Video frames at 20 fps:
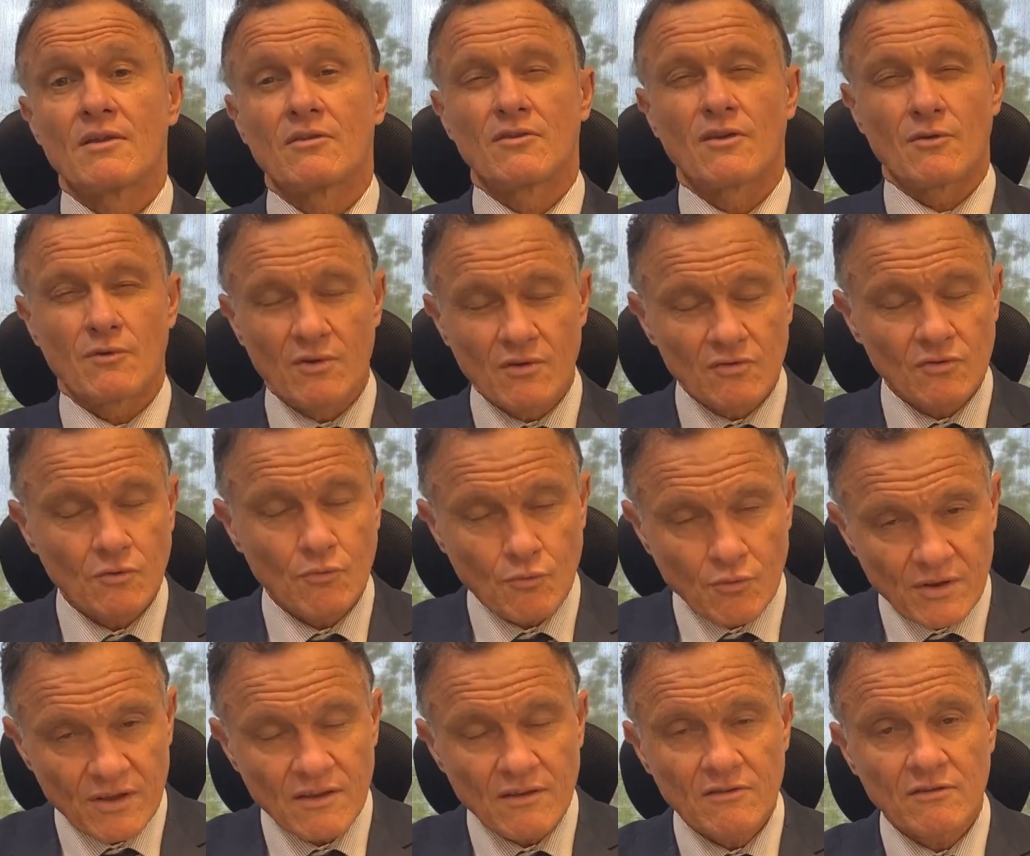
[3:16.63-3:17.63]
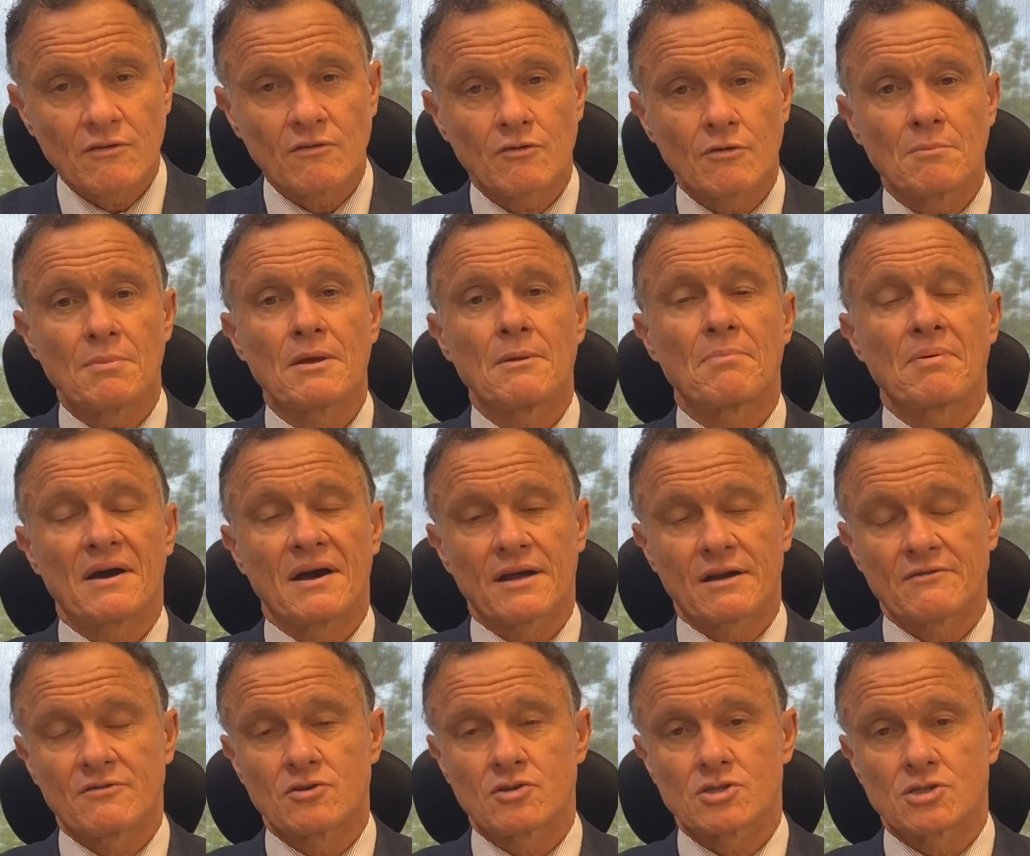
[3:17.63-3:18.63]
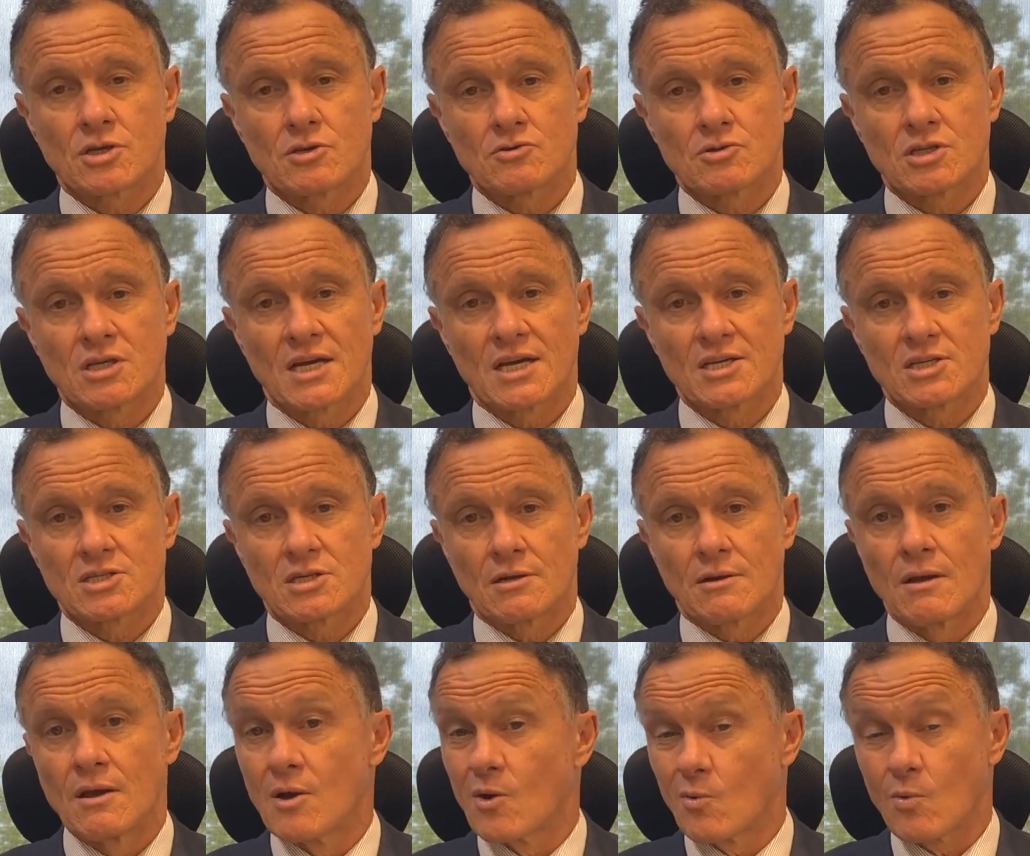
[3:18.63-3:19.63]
there is a reason to be a part of an association.